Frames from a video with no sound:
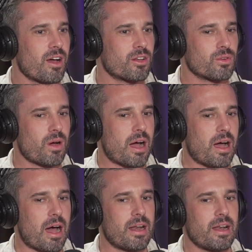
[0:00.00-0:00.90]
so I,
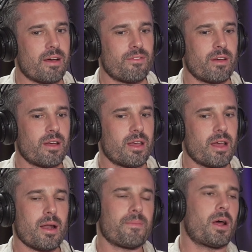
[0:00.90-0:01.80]
I didn't have,
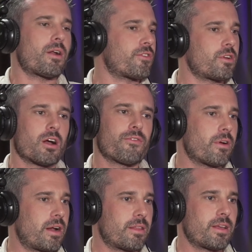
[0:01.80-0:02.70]
and I'm not a photographer or
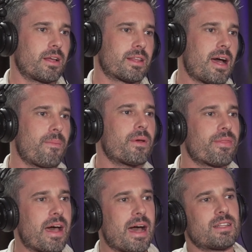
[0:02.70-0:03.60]
anything like that, but
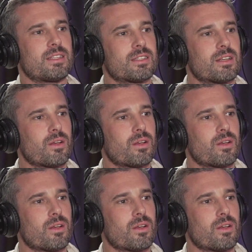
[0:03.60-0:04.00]
that's